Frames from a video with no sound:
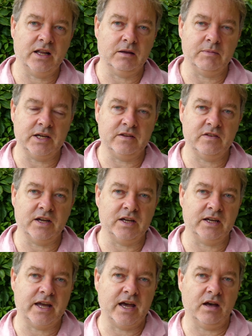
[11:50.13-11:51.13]
Alamy
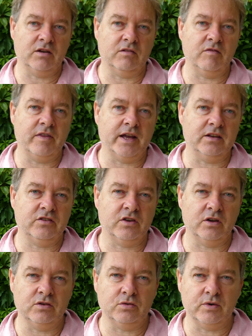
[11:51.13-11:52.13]
take out of that
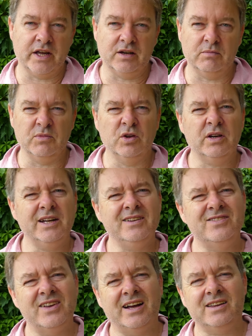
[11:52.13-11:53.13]
total, and I'm not
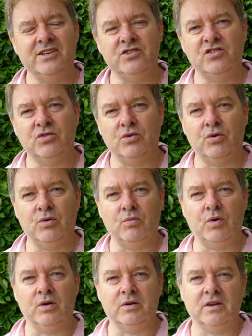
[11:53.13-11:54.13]
exactly sure
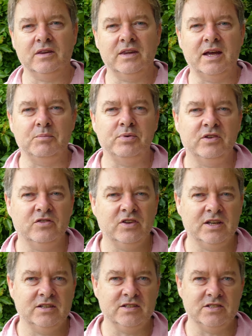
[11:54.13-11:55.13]
what that
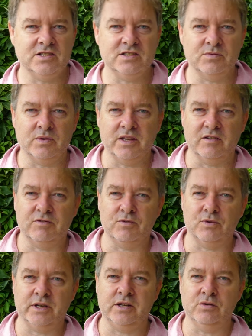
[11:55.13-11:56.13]
percentage is, whether
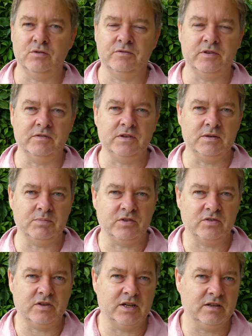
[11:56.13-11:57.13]
40 or
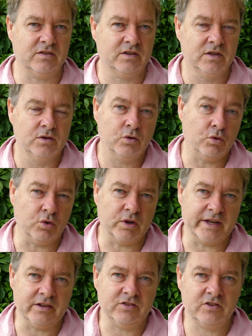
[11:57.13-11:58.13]
50% or
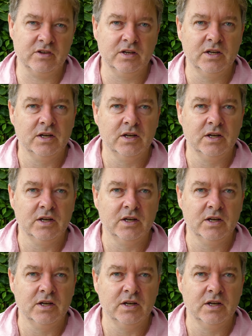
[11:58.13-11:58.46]
less.